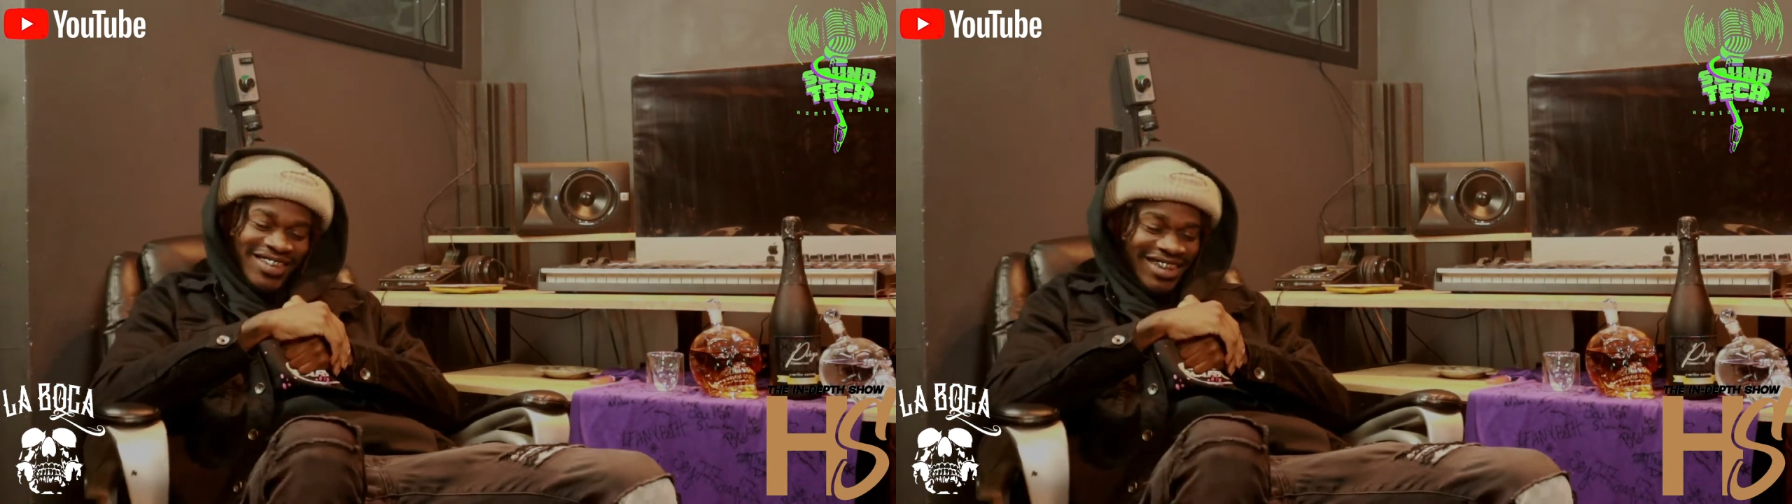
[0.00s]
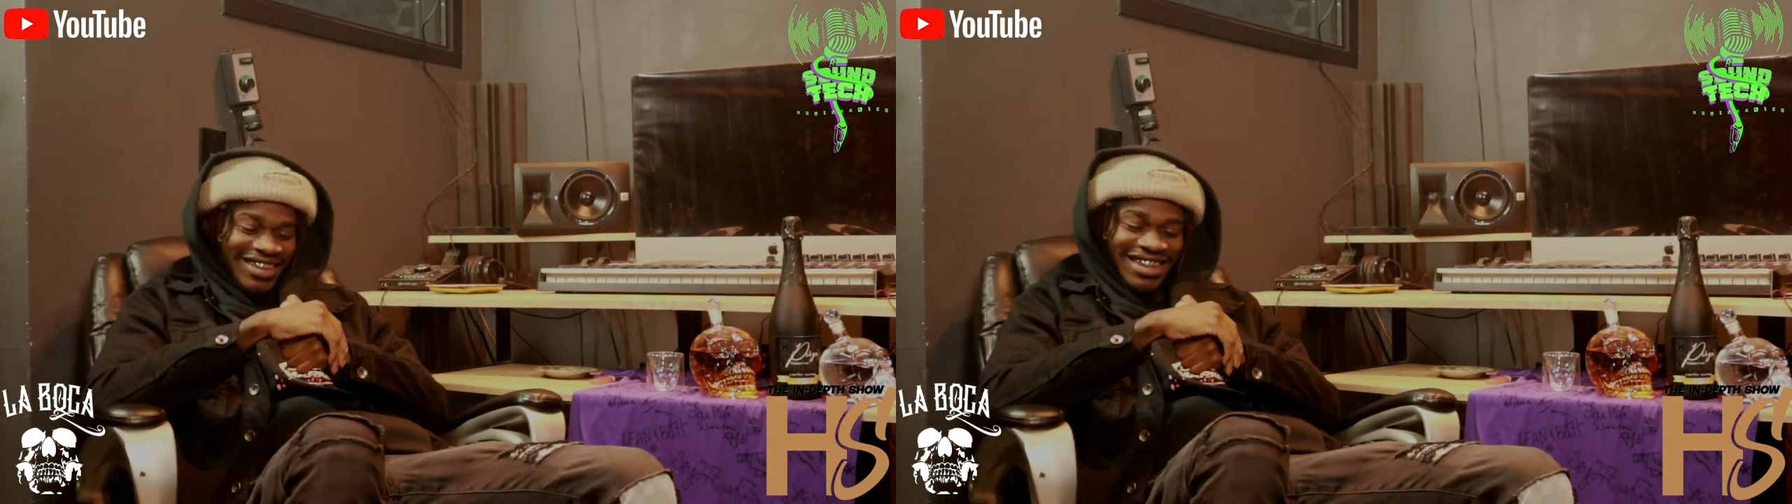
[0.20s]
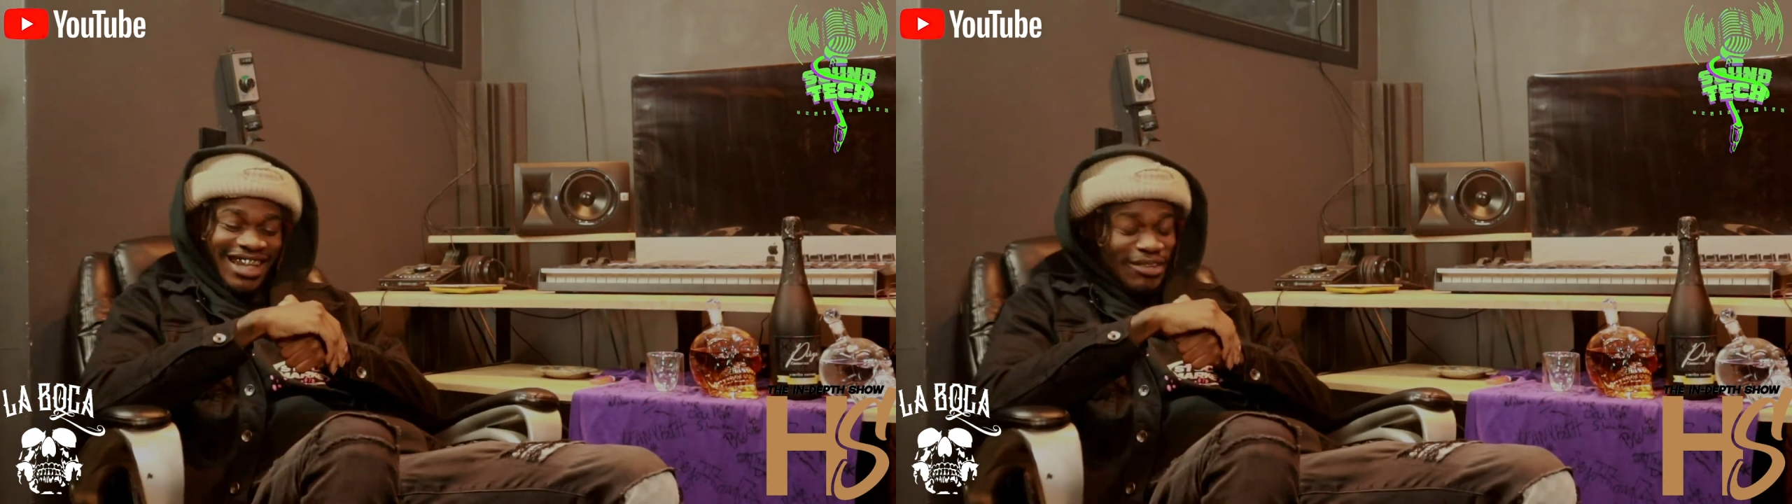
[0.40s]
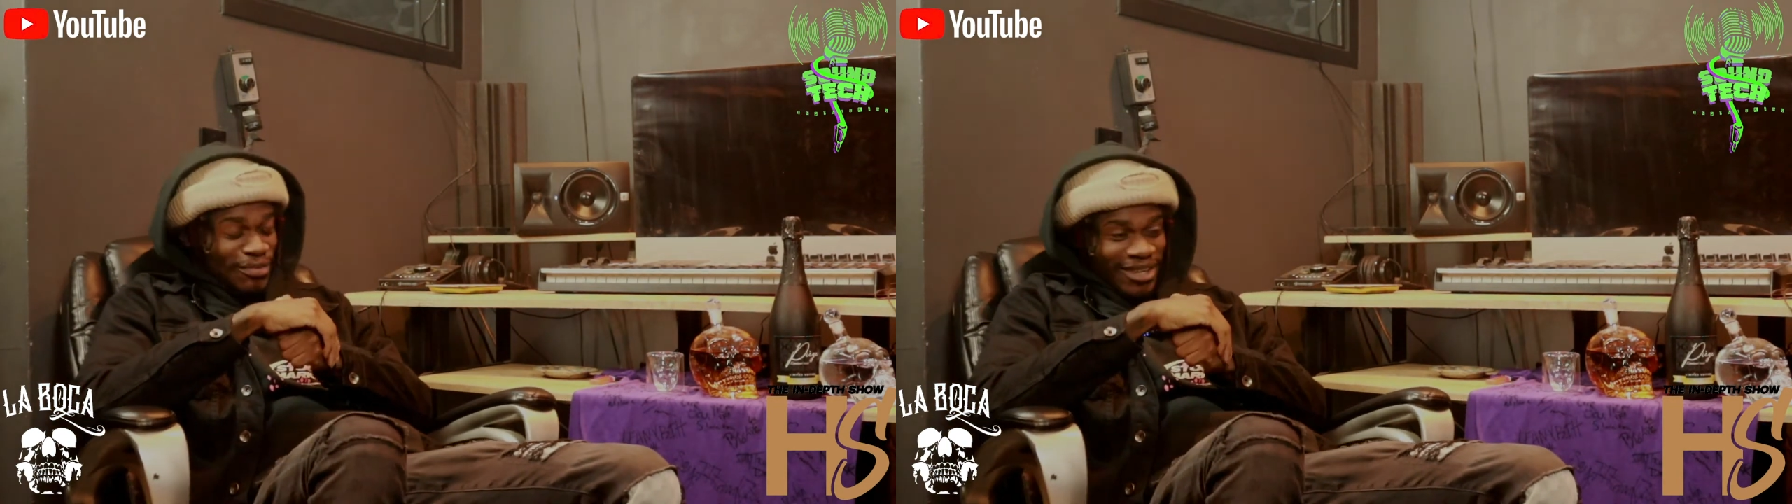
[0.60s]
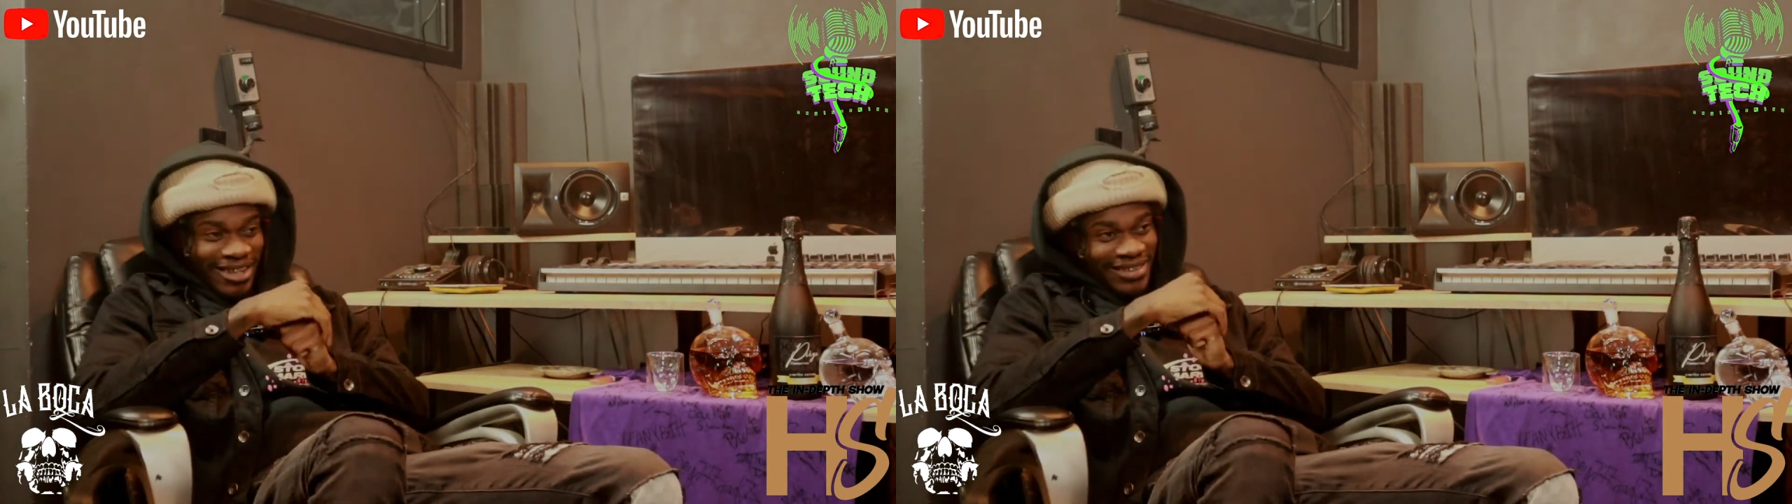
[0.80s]
Real shit,
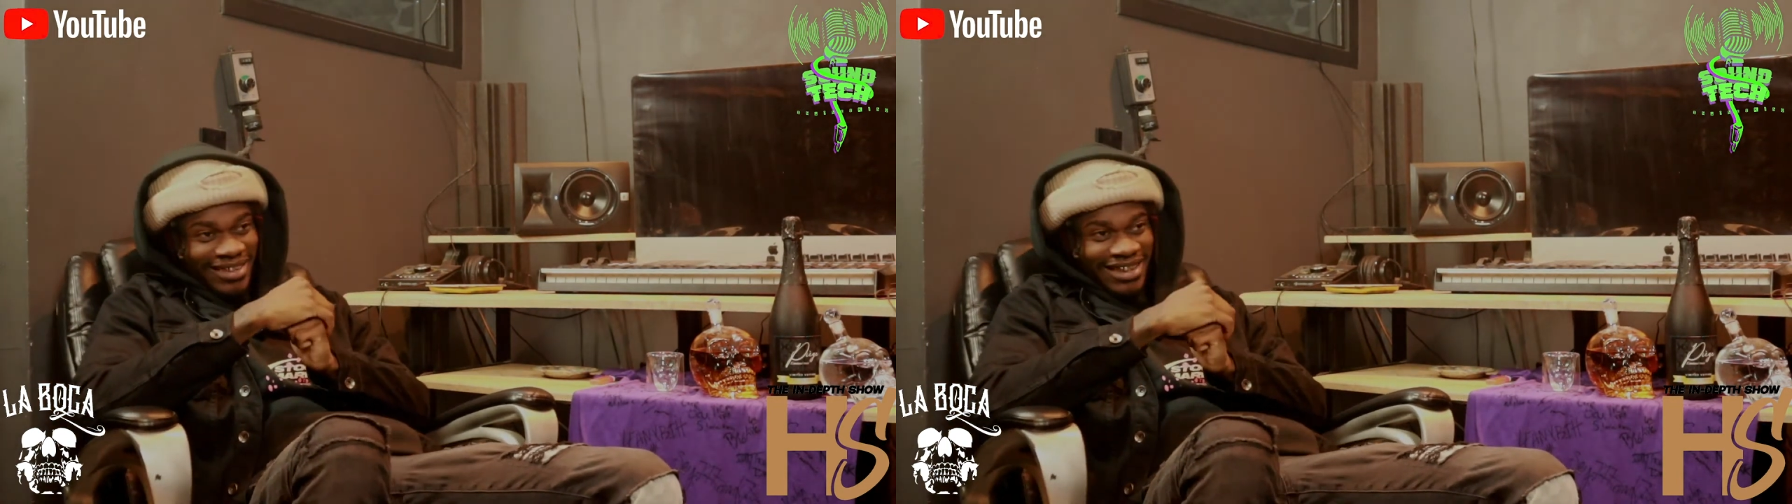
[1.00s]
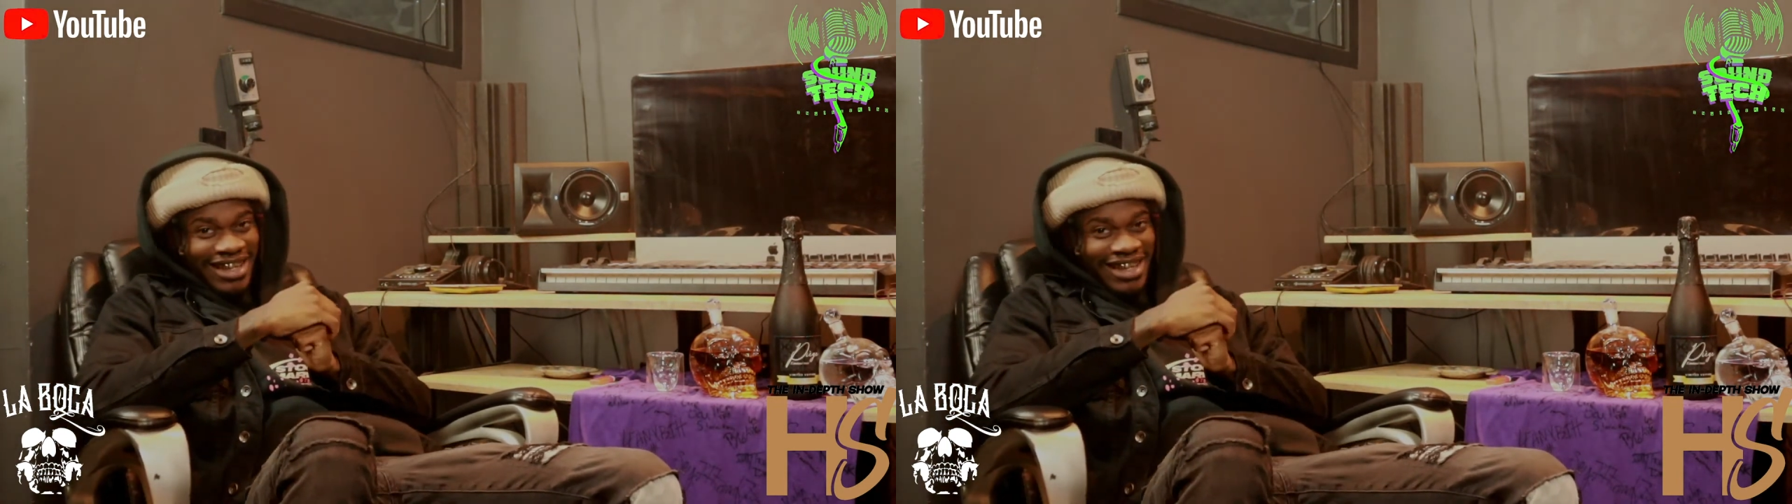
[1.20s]
bro.